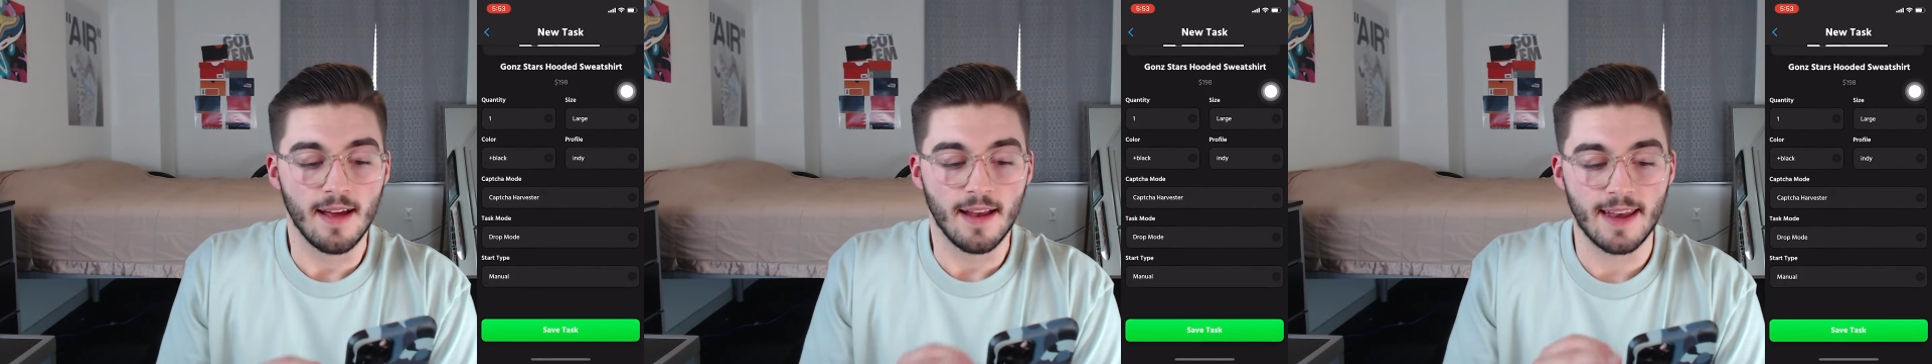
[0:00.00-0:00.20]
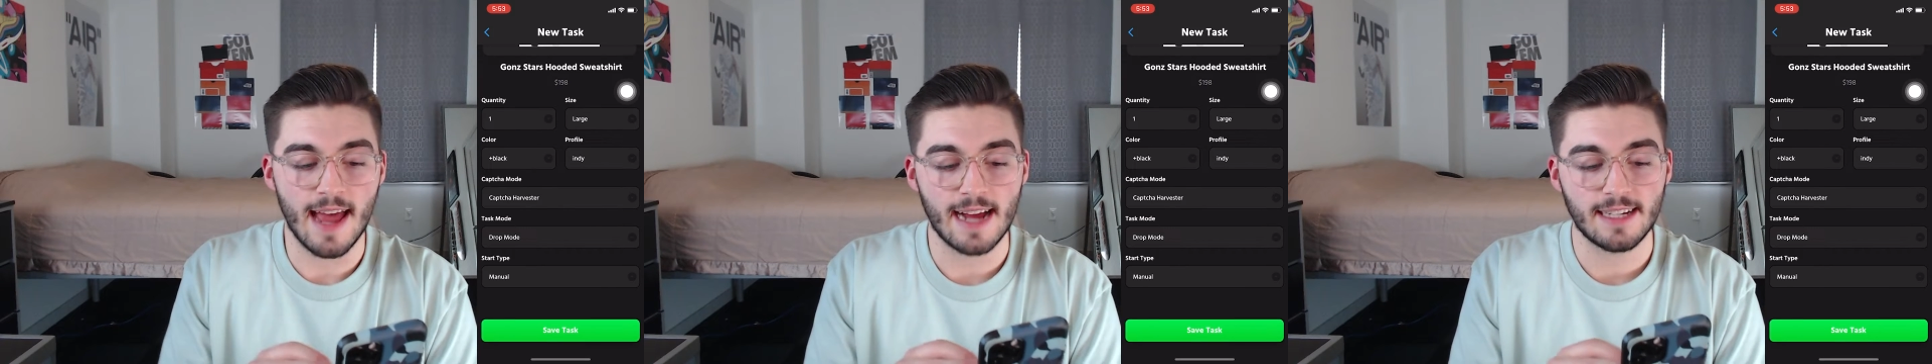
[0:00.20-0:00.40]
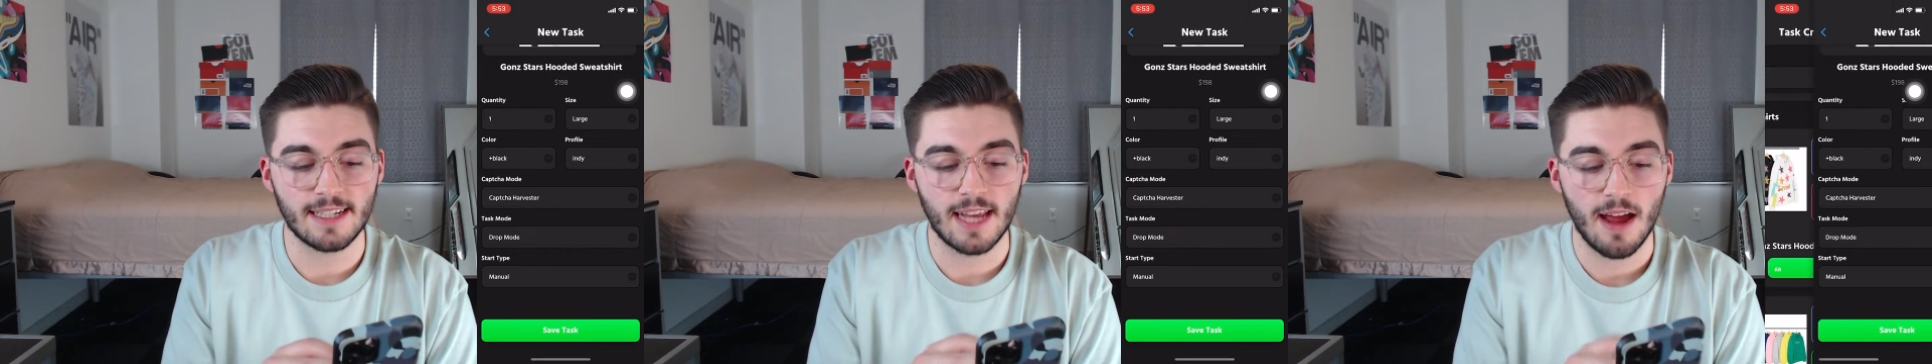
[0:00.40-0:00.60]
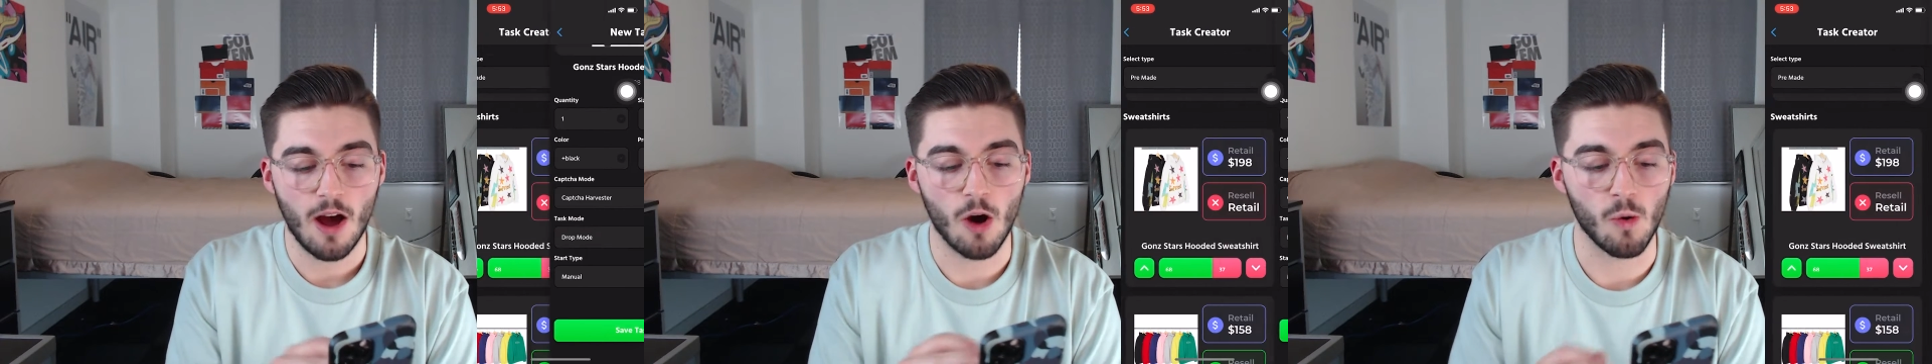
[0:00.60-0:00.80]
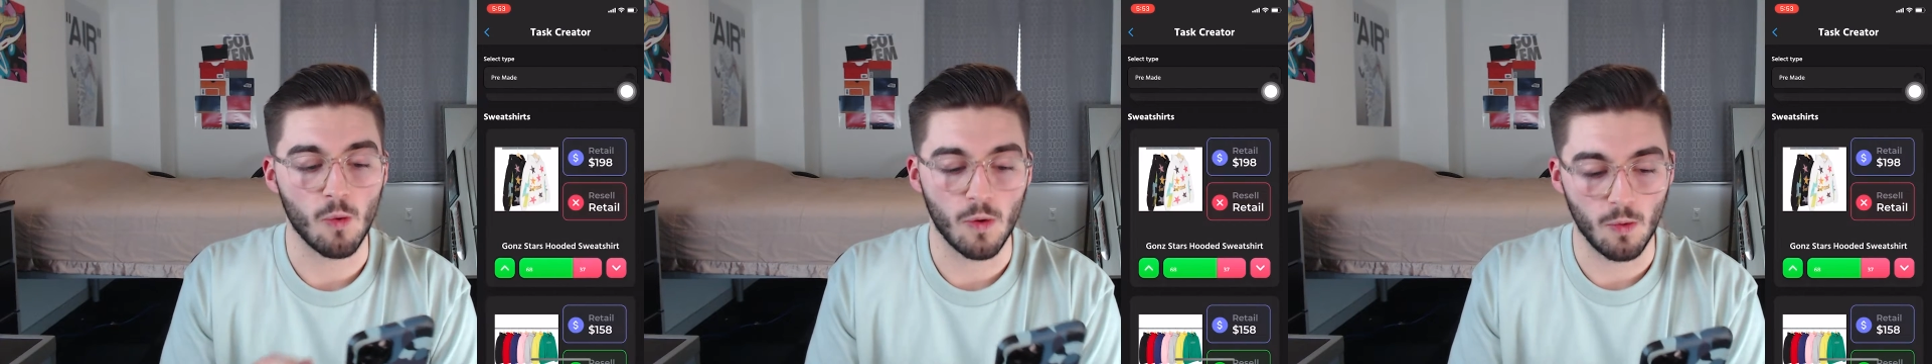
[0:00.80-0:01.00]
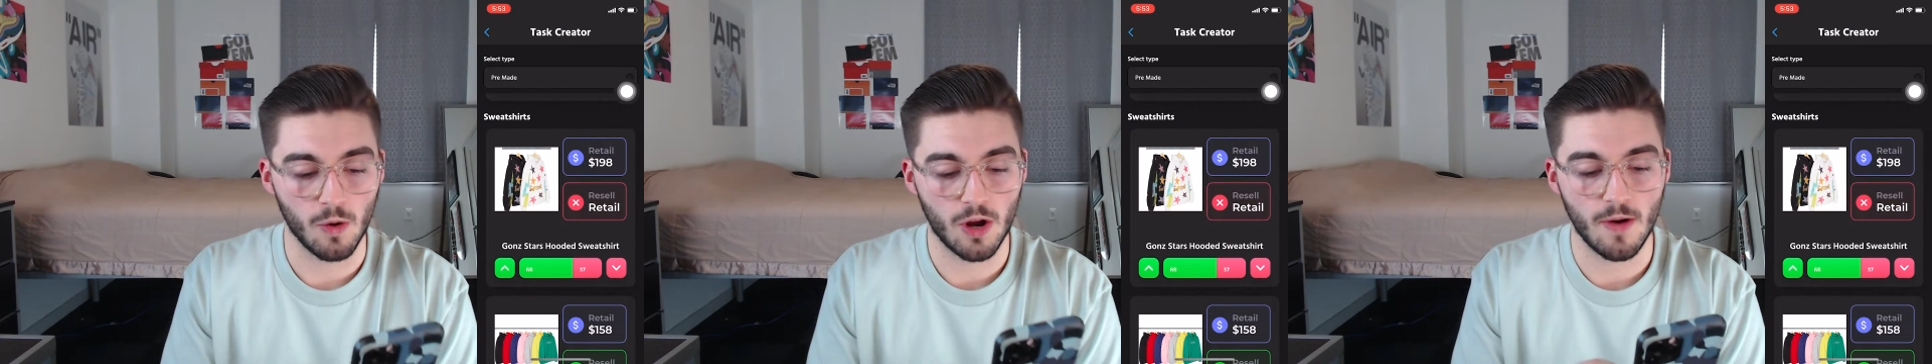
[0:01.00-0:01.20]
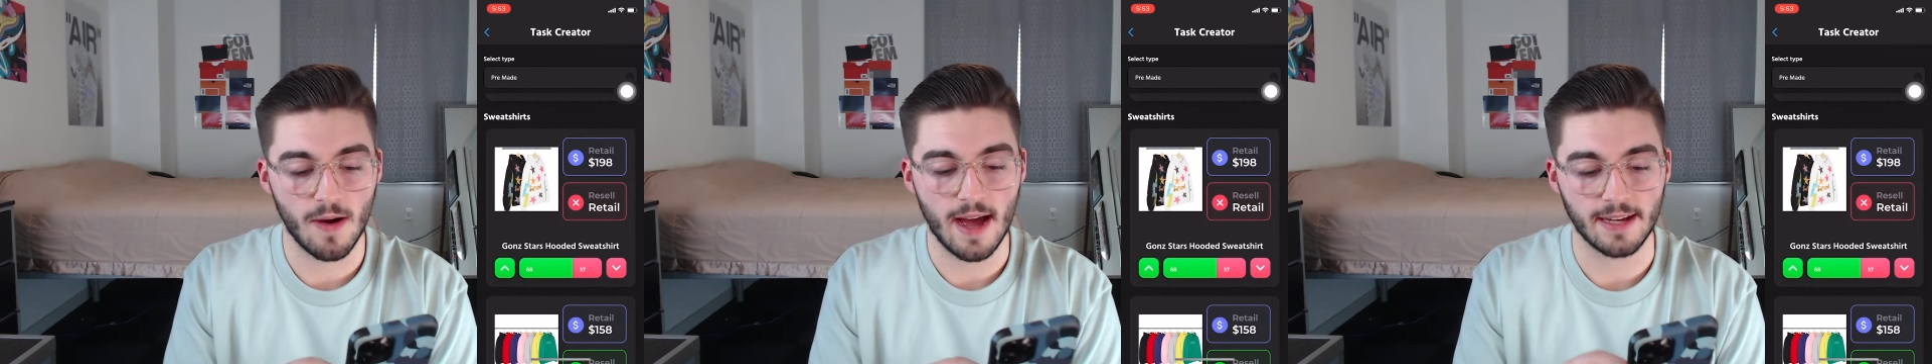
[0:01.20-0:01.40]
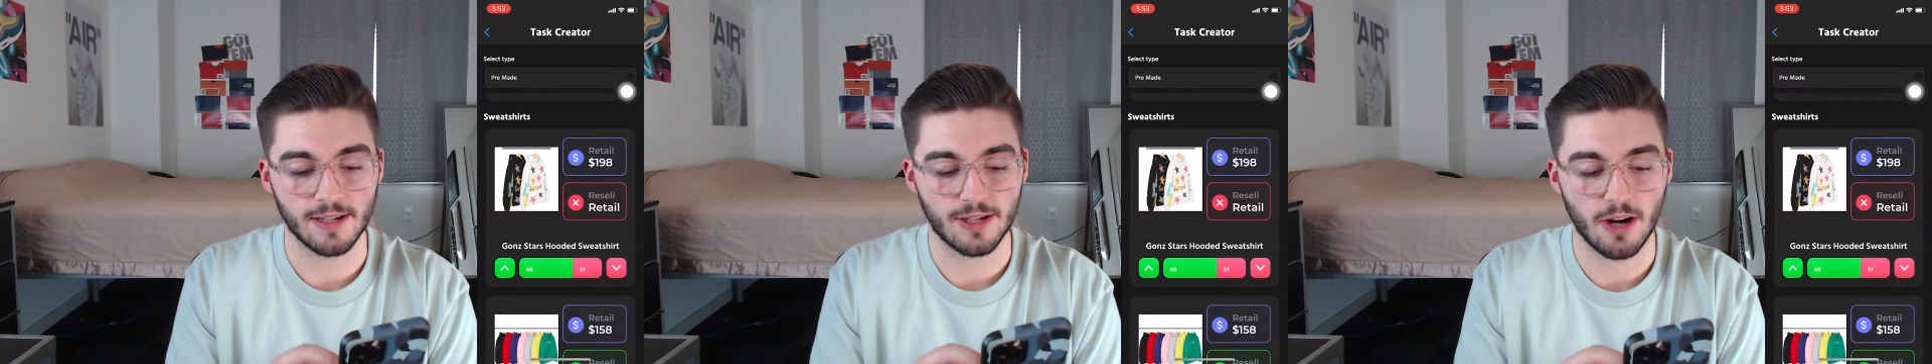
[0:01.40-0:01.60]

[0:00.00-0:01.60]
Next, we'll go ahead and